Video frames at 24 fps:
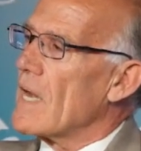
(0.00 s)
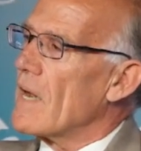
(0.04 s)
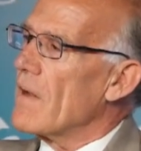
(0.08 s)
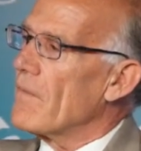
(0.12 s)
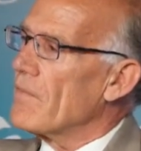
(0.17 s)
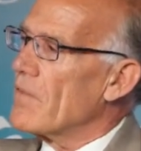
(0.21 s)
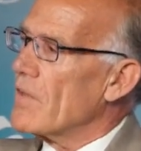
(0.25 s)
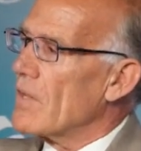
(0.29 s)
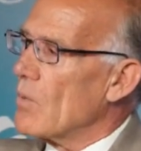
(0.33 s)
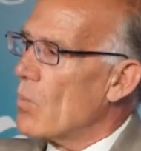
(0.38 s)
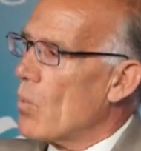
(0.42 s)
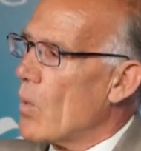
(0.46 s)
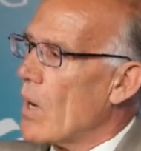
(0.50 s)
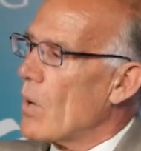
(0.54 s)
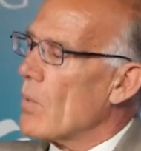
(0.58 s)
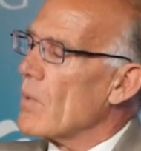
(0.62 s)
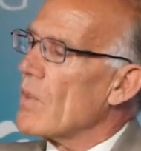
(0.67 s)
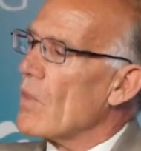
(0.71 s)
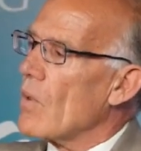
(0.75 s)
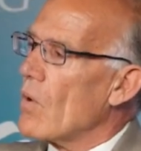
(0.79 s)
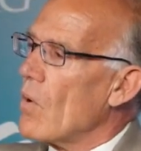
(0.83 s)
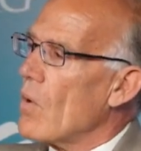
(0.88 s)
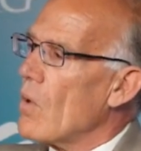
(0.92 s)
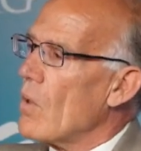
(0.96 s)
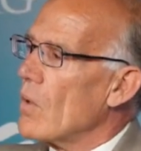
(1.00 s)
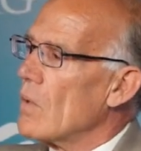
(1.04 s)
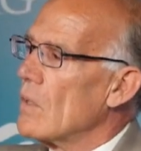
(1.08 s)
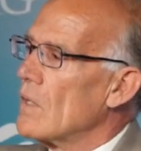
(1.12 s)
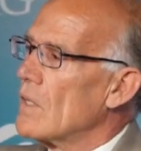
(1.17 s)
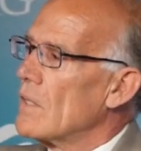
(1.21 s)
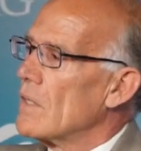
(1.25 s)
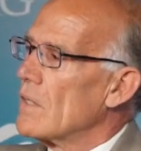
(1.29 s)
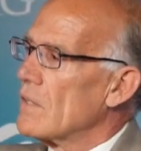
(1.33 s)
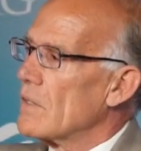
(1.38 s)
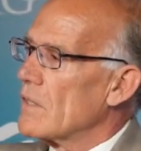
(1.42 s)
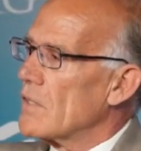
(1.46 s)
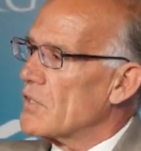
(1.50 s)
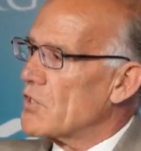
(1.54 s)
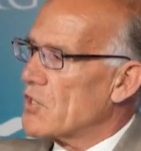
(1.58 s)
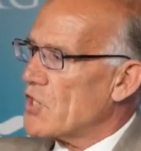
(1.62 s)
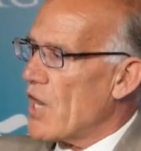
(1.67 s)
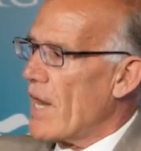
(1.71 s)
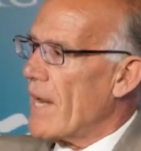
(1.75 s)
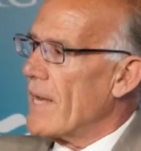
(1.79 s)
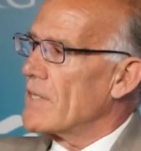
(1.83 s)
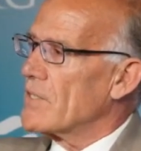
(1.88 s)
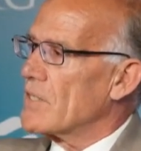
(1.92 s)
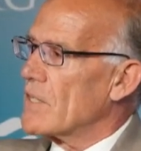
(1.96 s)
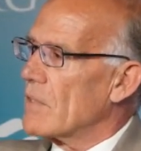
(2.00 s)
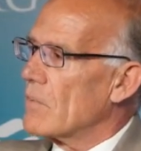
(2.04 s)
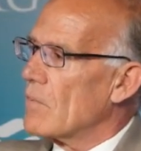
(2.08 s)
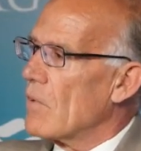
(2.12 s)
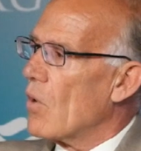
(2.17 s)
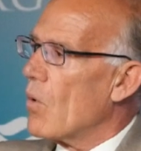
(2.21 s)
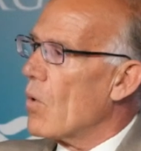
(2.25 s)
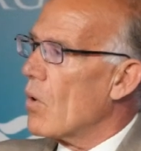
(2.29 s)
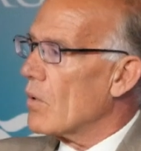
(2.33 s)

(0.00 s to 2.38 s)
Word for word: have the wherewithal to change it,